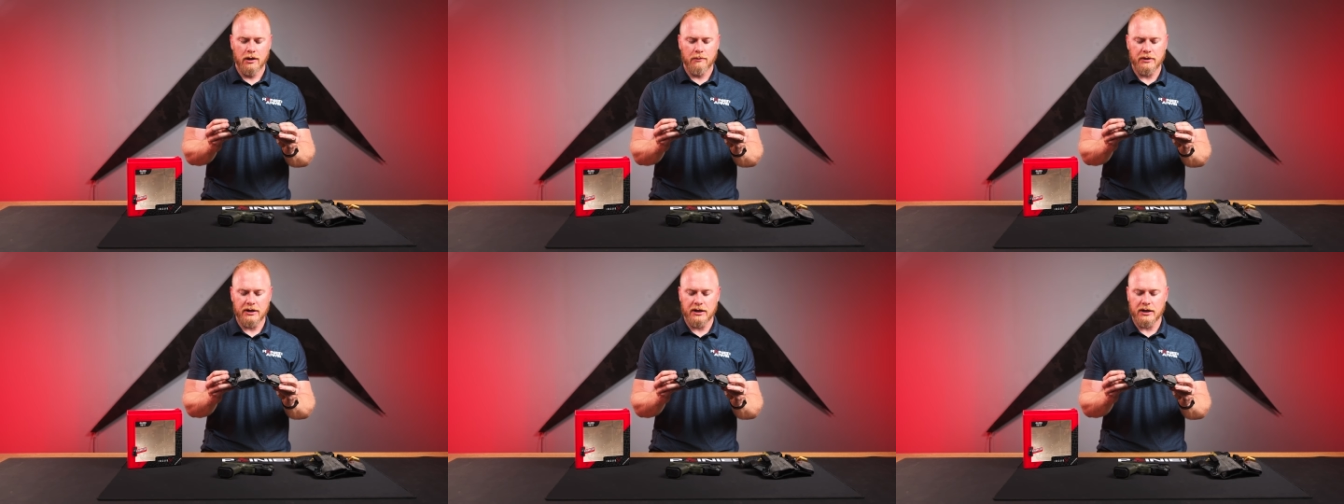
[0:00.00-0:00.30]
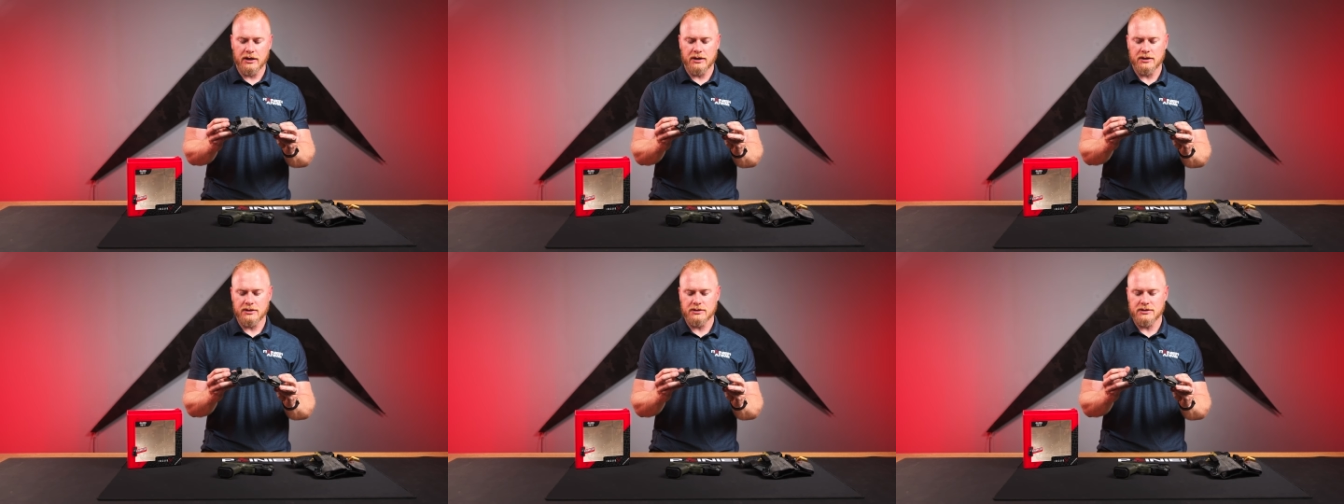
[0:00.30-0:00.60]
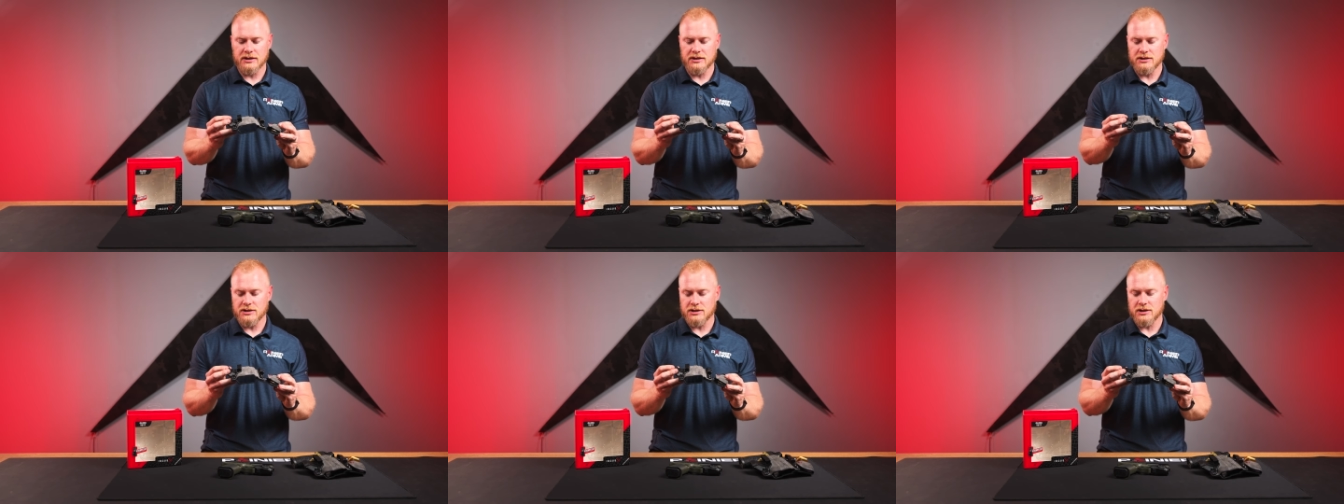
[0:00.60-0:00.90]

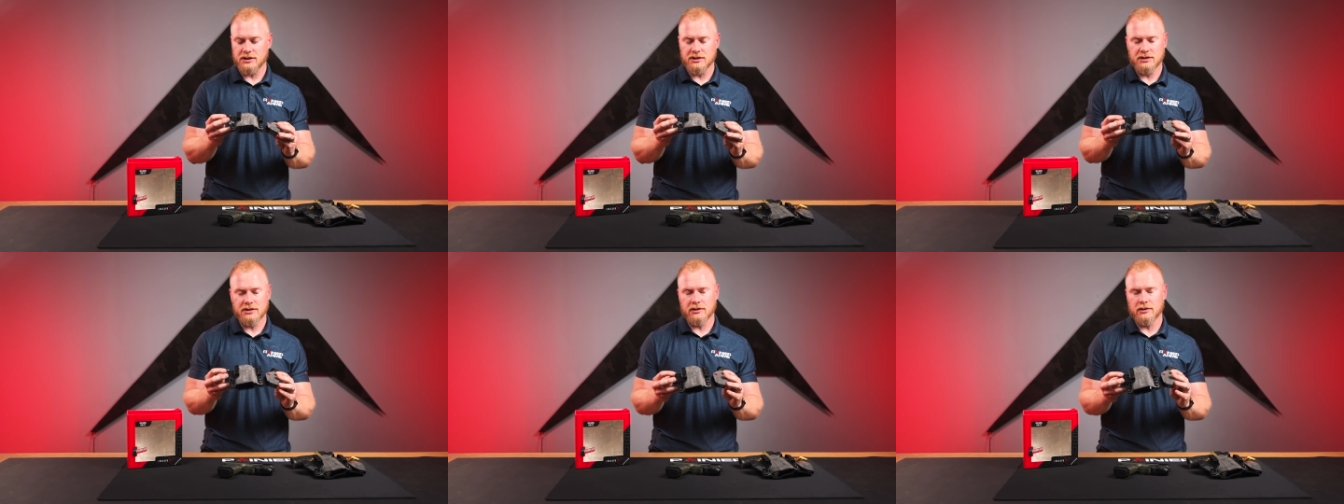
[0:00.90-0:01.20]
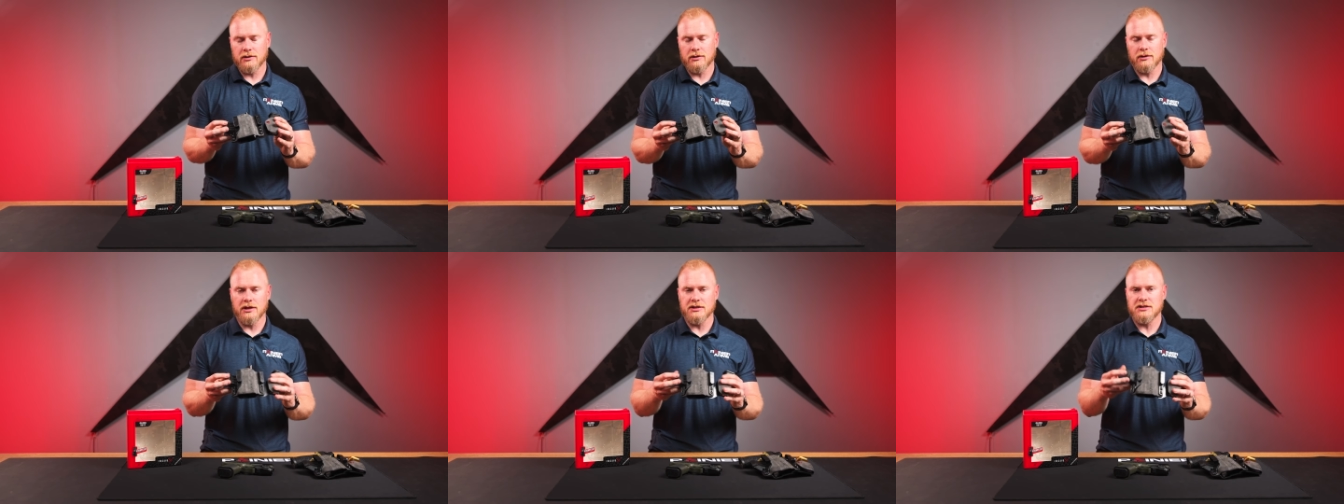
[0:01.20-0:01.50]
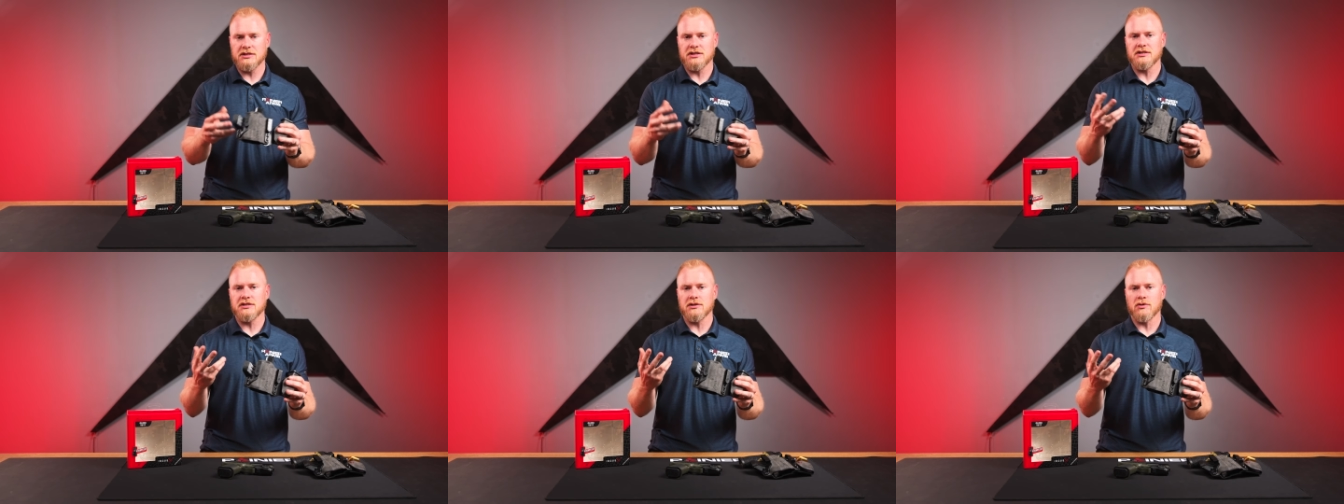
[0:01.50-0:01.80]
because it's just
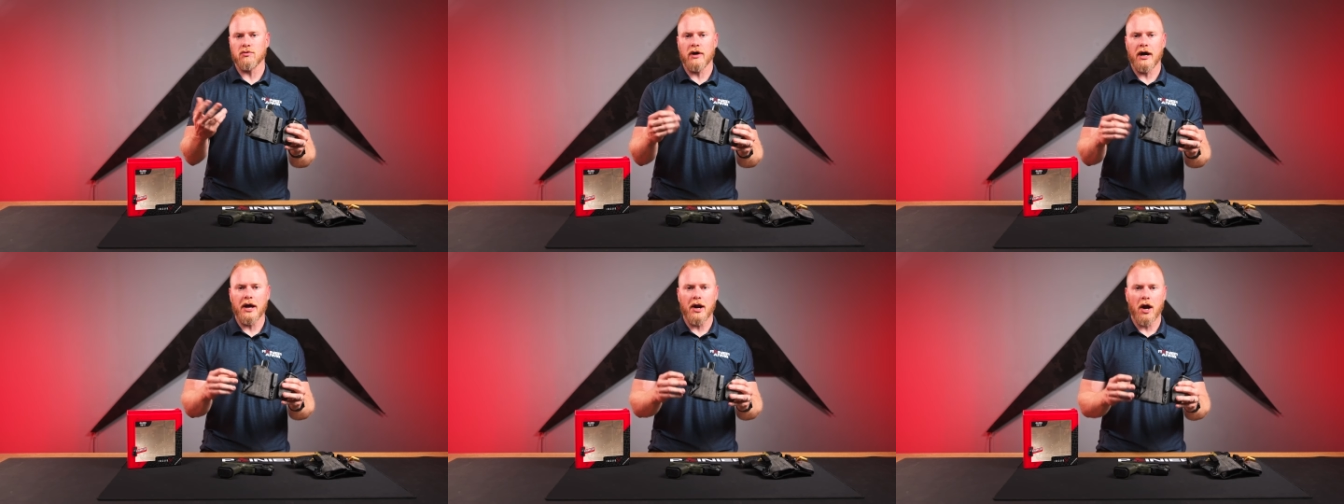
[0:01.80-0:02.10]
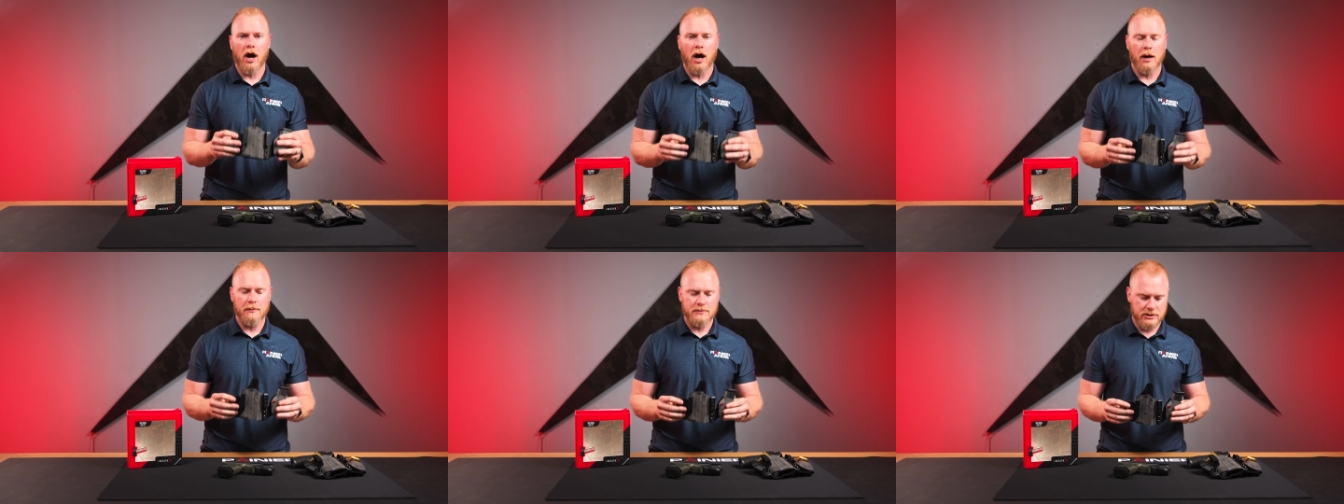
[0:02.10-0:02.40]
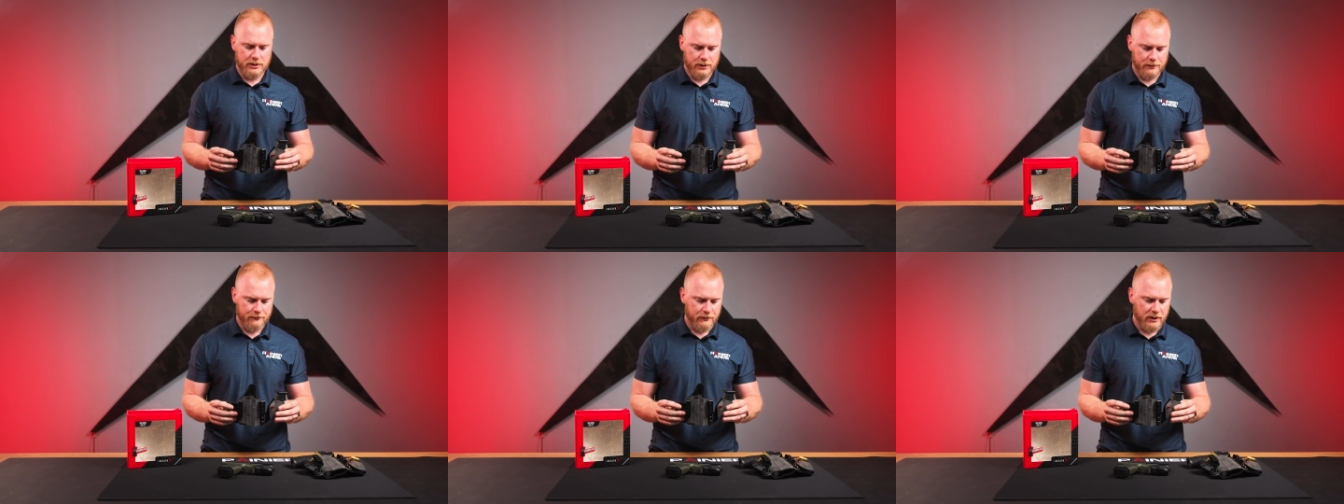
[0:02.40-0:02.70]
the right
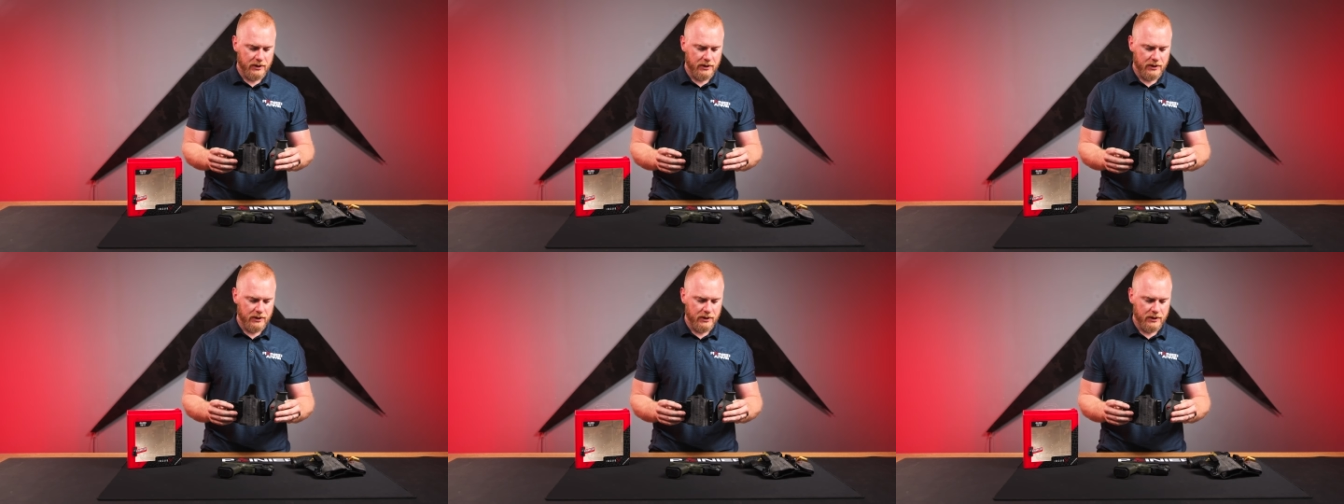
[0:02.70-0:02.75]
option.